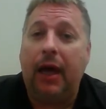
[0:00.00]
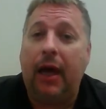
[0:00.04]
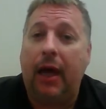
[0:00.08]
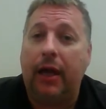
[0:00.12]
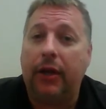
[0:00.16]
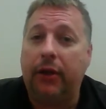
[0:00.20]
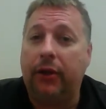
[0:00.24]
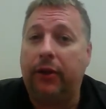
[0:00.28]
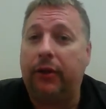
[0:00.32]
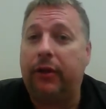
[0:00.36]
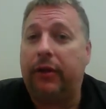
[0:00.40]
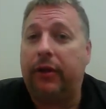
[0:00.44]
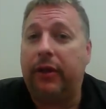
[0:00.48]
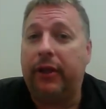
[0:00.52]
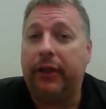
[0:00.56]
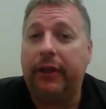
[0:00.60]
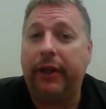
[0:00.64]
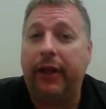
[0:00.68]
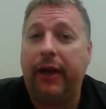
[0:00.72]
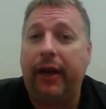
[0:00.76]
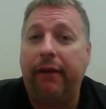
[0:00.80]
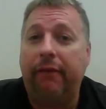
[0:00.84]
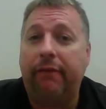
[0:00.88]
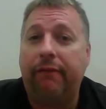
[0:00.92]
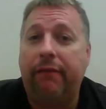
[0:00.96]
Another thing
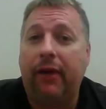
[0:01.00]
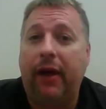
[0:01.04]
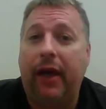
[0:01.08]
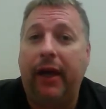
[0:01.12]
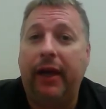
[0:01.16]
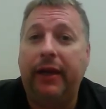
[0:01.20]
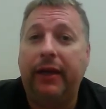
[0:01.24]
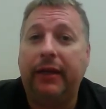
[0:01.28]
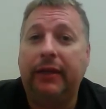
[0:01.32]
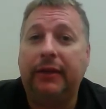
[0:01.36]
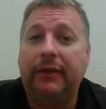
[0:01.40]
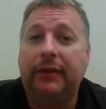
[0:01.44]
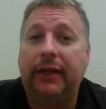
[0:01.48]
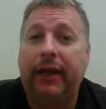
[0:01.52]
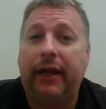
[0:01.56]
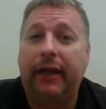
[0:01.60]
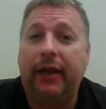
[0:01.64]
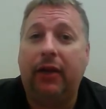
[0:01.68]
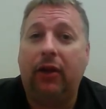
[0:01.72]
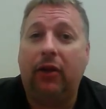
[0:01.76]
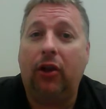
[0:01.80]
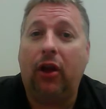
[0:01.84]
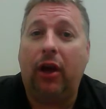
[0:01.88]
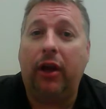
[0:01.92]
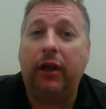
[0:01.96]
that I find is that
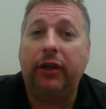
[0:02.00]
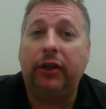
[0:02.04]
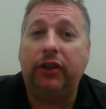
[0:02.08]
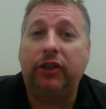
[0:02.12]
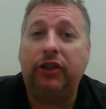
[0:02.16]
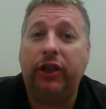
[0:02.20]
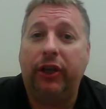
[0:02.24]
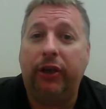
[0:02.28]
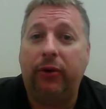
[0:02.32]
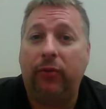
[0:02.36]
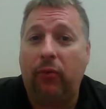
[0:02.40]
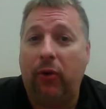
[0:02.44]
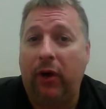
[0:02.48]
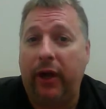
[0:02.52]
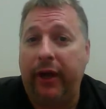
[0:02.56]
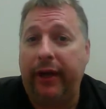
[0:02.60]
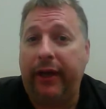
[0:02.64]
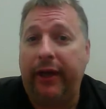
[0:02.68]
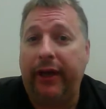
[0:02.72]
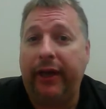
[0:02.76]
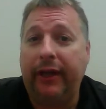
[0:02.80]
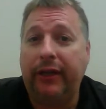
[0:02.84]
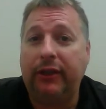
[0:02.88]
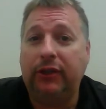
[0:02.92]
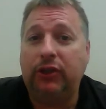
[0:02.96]
a lot of the Gen Y
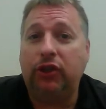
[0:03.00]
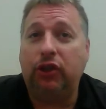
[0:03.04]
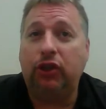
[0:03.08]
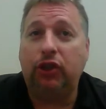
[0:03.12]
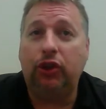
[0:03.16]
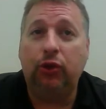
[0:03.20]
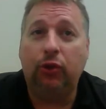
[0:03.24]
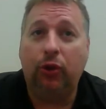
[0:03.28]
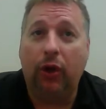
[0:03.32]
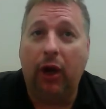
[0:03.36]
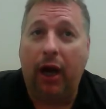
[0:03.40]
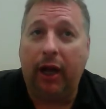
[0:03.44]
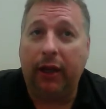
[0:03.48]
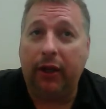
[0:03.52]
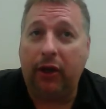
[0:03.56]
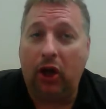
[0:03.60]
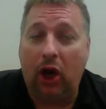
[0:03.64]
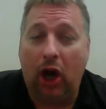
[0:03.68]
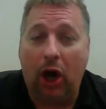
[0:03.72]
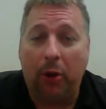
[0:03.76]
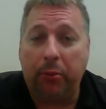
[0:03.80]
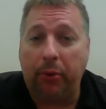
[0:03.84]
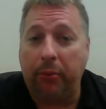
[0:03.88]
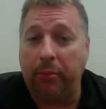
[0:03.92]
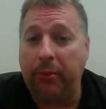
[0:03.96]
kids do not
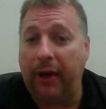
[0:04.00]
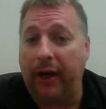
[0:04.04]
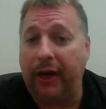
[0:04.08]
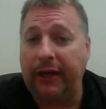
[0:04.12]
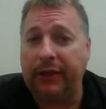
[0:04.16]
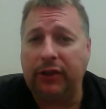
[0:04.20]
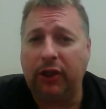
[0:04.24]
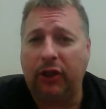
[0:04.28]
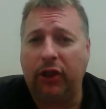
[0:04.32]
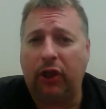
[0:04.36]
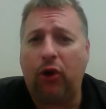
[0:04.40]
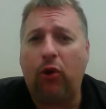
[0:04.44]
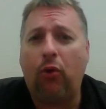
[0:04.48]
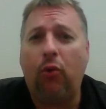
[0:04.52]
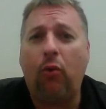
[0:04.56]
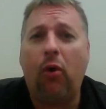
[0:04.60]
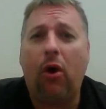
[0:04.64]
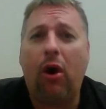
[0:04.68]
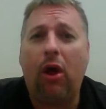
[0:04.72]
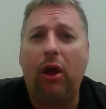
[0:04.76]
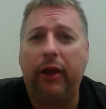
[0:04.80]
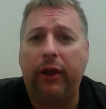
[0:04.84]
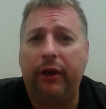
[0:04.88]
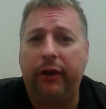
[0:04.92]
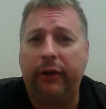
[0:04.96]
compromise on the
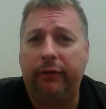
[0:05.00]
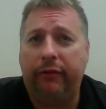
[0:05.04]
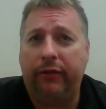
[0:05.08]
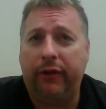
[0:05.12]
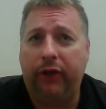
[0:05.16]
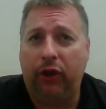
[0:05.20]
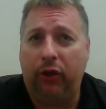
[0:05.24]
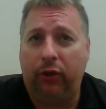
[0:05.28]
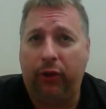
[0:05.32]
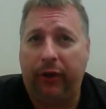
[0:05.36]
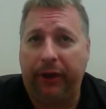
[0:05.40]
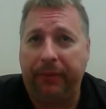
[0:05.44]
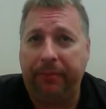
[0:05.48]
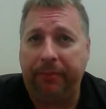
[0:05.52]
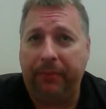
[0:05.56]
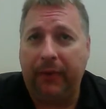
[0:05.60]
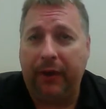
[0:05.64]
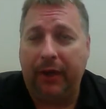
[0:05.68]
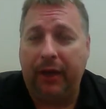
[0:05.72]
quality of the unit.